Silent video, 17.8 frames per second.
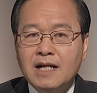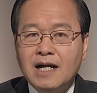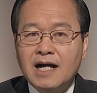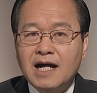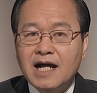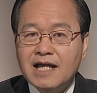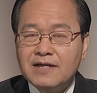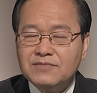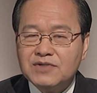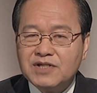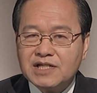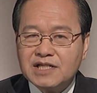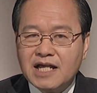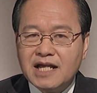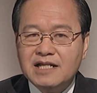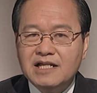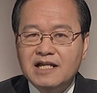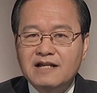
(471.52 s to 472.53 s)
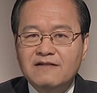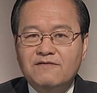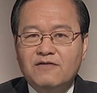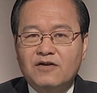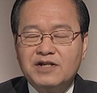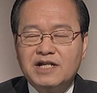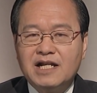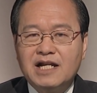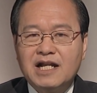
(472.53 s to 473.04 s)
I am standing
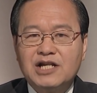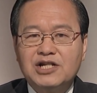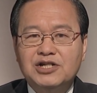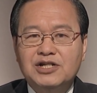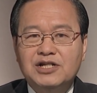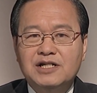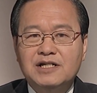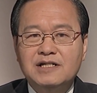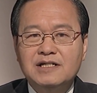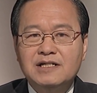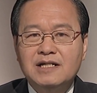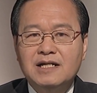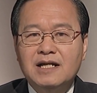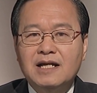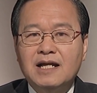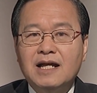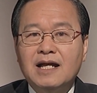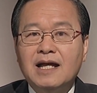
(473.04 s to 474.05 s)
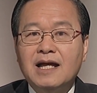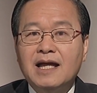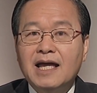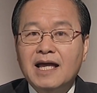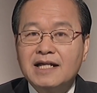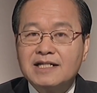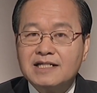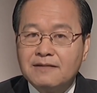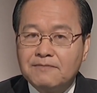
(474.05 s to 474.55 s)
for election
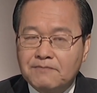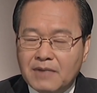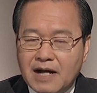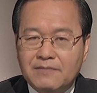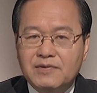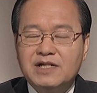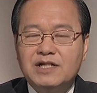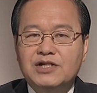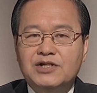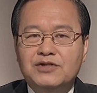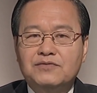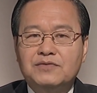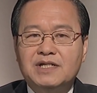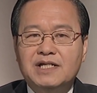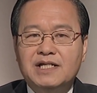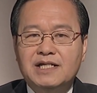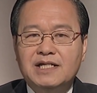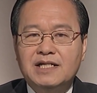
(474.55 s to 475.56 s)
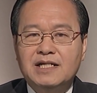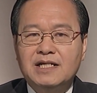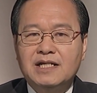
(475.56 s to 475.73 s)
as a public duty.